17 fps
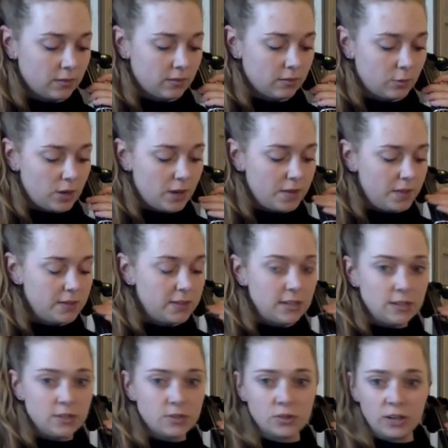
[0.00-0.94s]
We're on the
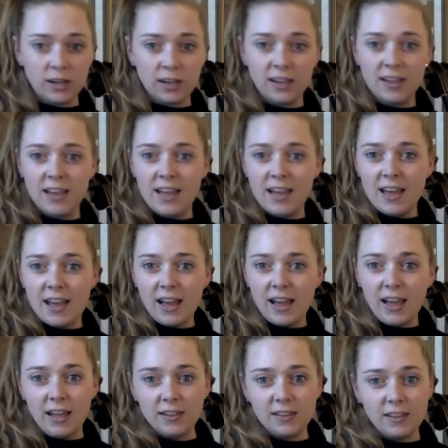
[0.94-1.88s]
D string.
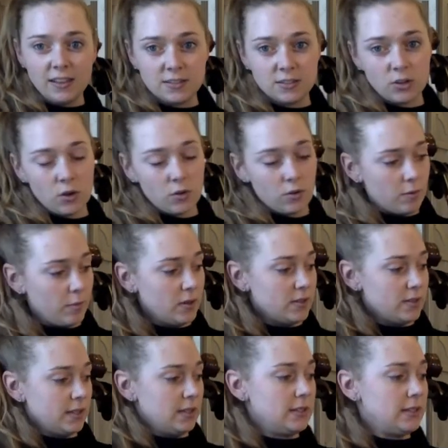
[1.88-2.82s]
And let's go. Number
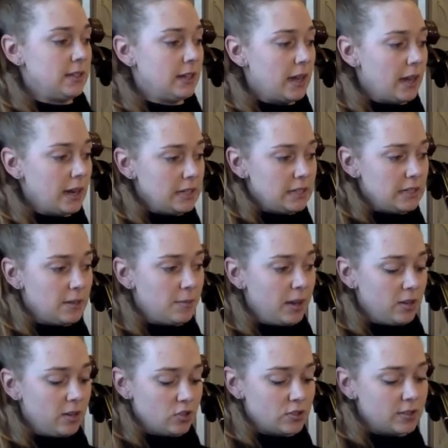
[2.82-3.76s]
69, D
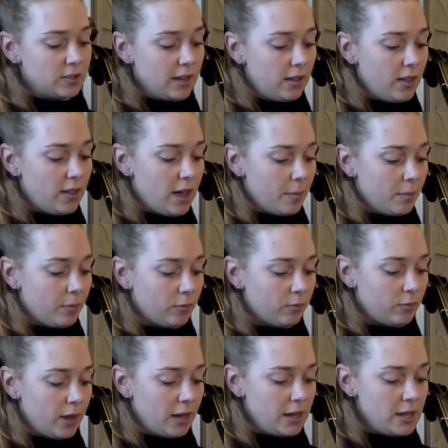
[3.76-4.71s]
major scale up.
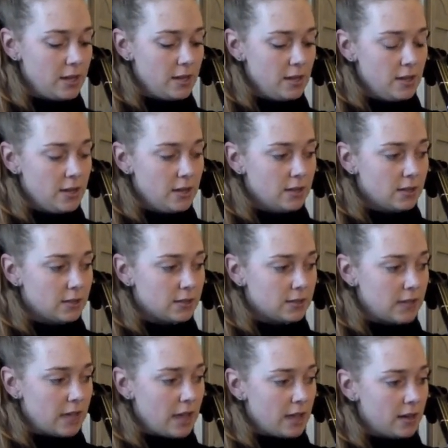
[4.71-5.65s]
Ready,
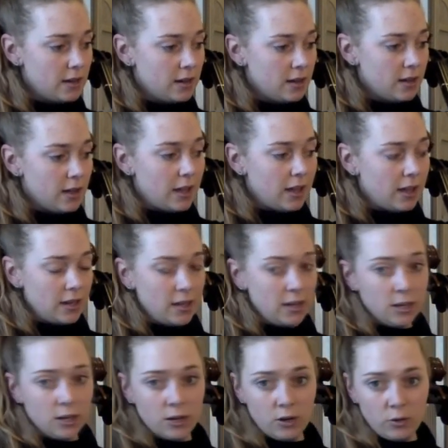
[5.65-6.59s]
set, and
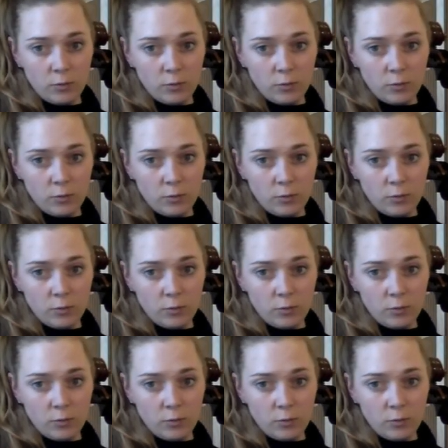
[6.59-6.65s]
here